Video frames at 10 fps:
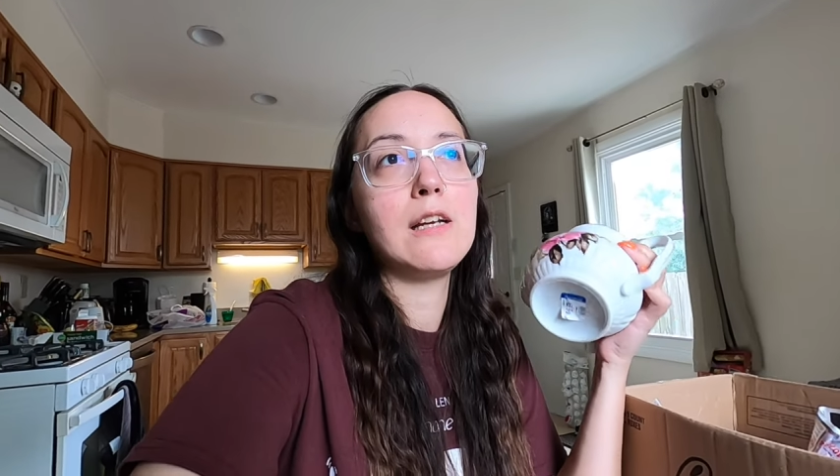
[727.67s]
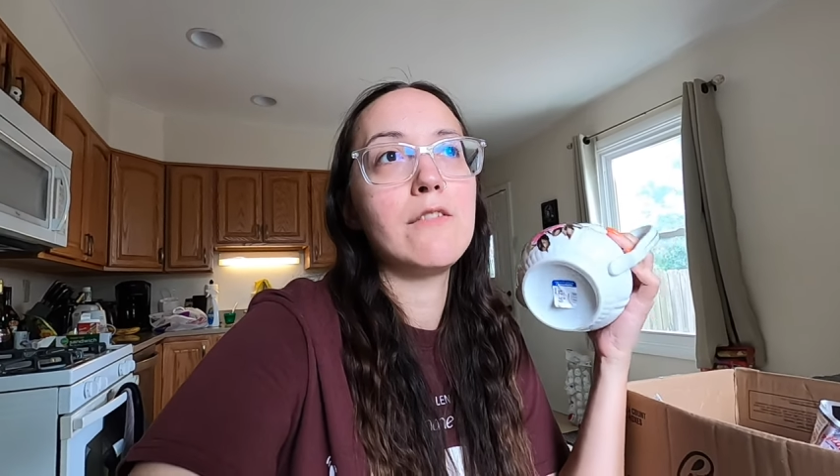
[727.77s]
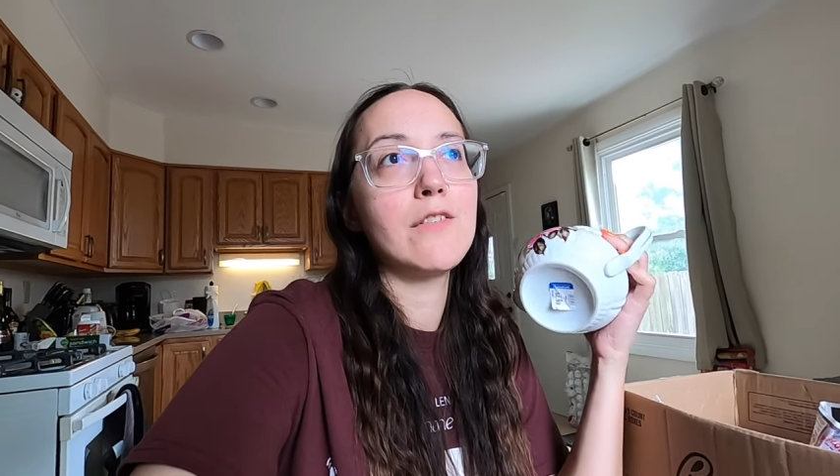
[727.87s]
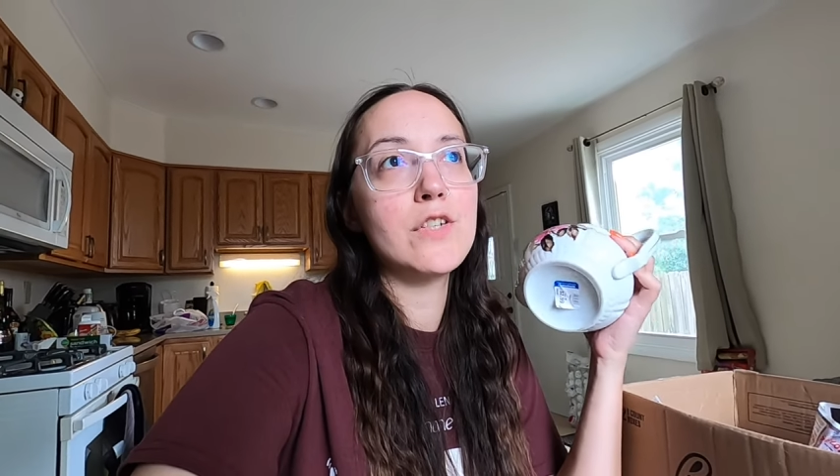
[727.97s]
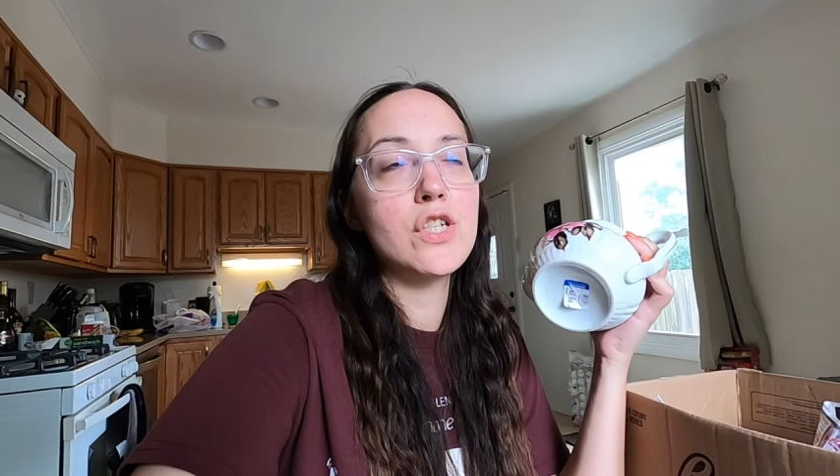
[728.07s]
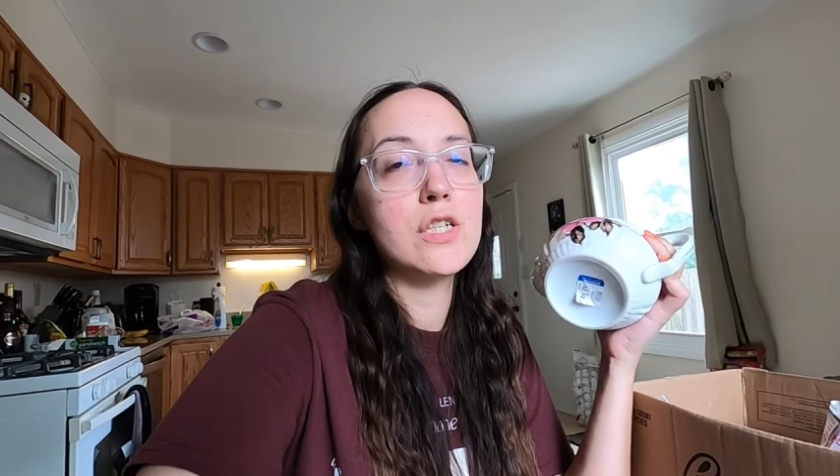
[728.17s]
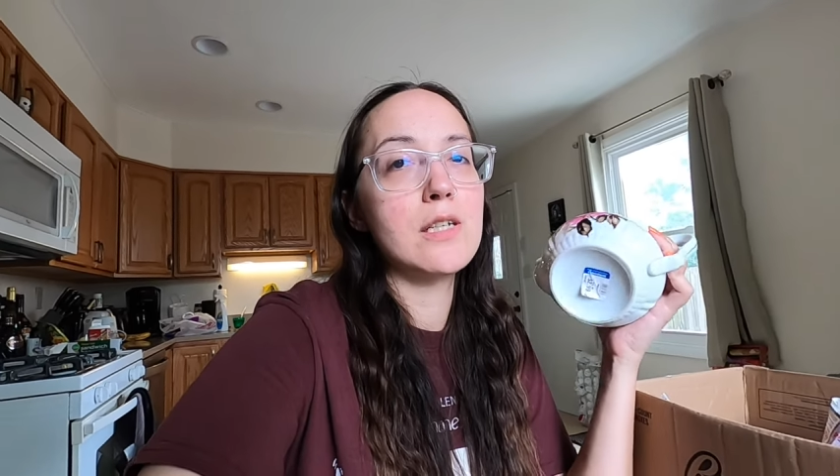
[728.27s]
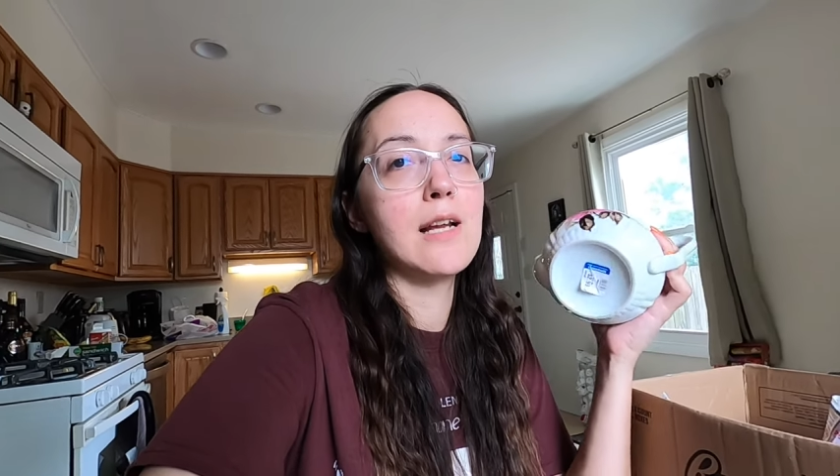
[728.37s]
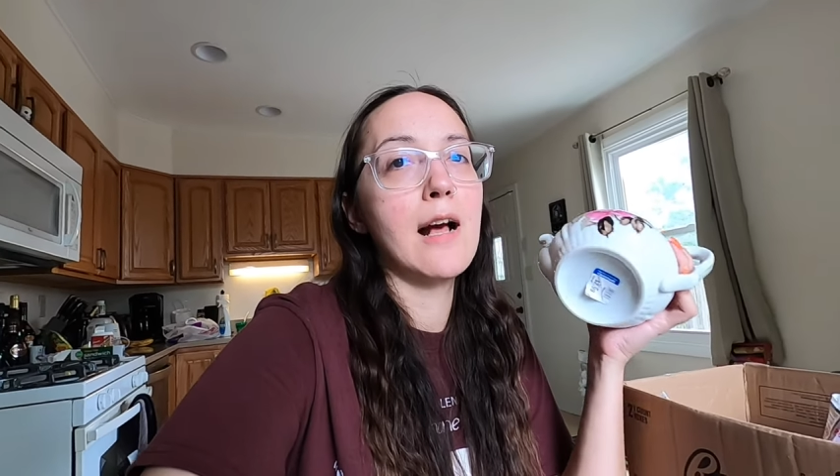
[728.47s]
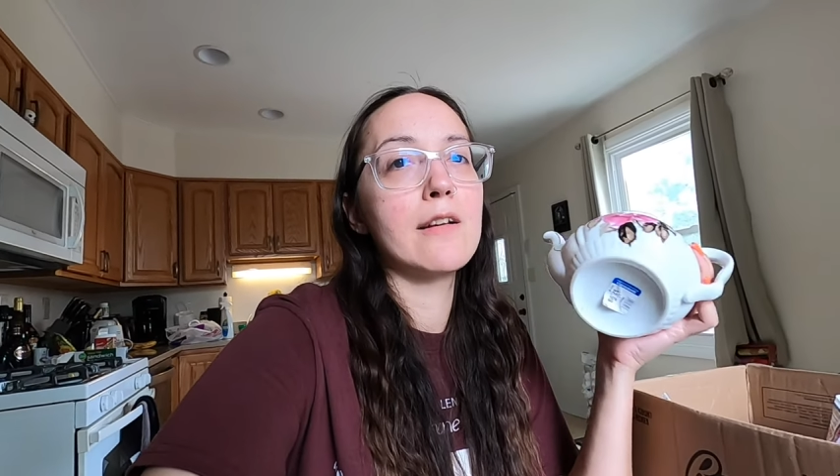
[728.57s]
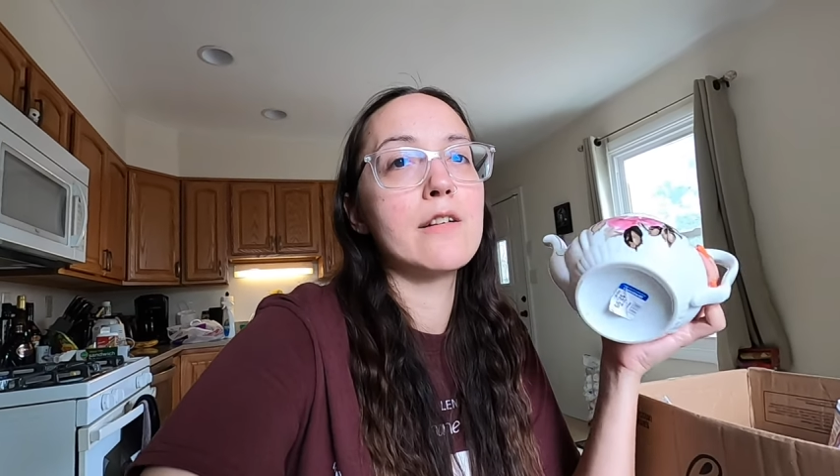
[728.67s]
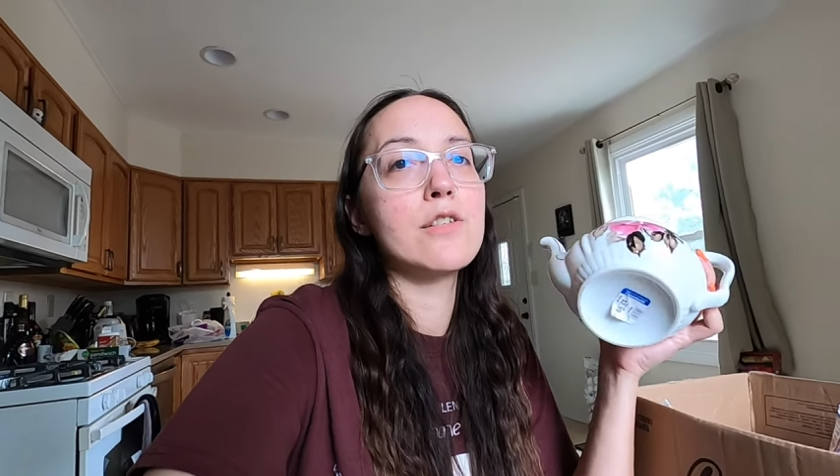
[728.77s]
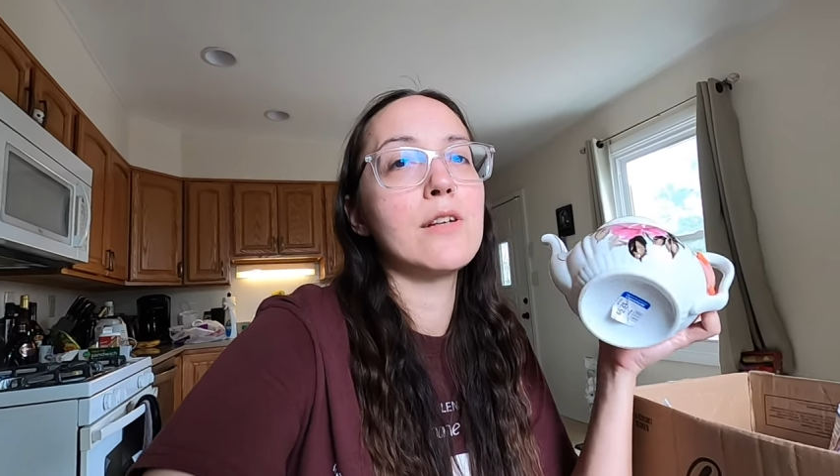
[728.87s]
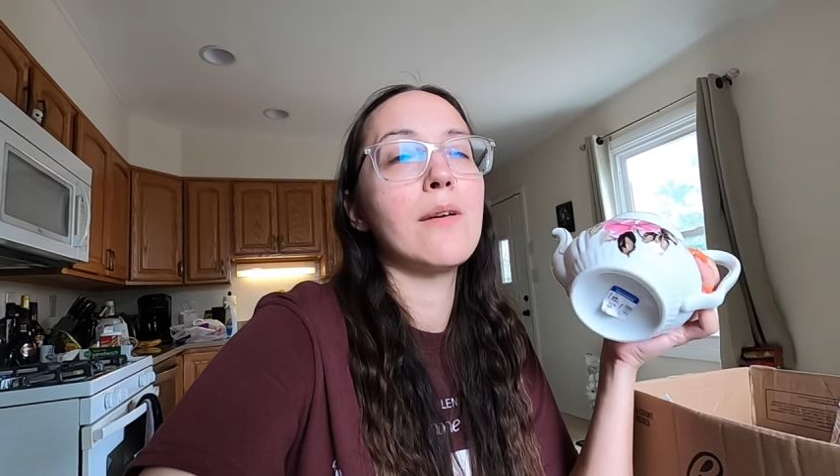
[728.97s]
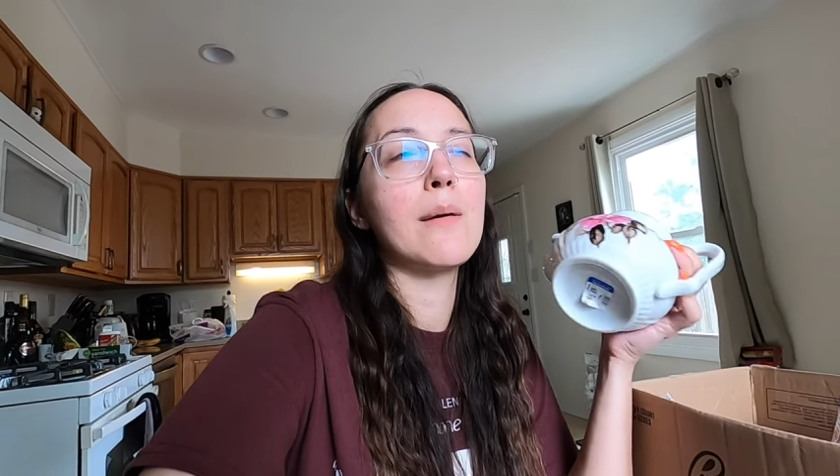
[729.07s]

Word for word: even if it's just a dollar or two,